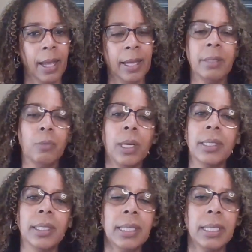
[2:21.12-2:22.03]
And it
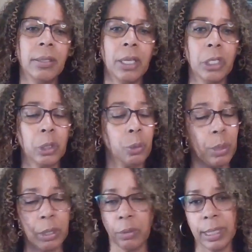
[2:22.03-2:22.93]
wasn't until I
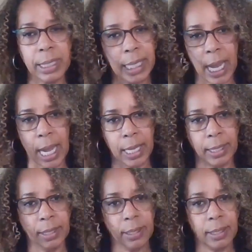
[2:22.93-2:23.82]
surrendered it to God
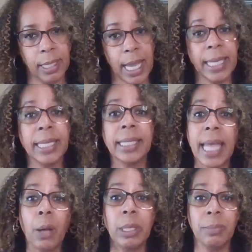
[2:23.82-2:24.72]
and
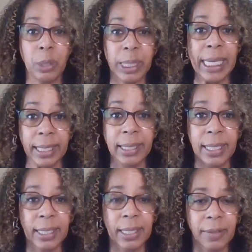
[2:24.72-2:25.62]
allowed Him to heal
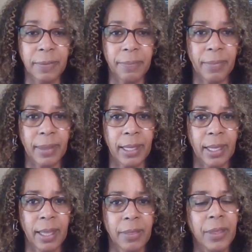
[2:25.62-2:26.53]
it
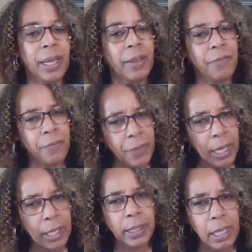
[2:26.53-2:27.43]
that I
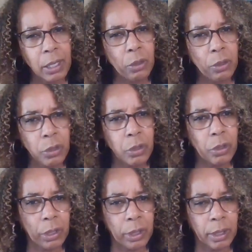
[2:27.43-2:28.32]
finally
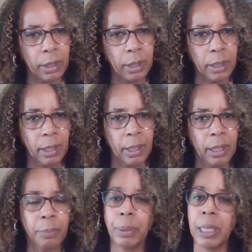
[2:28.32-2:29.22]
understood
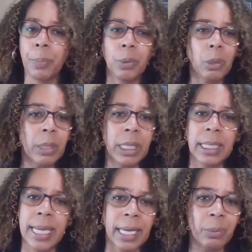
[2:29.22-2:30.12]
people don't
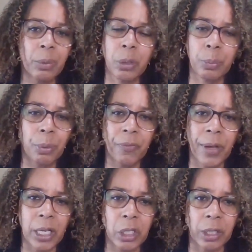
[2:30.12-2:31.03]
connect with your
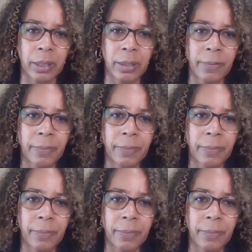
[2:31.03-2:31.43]
perfection,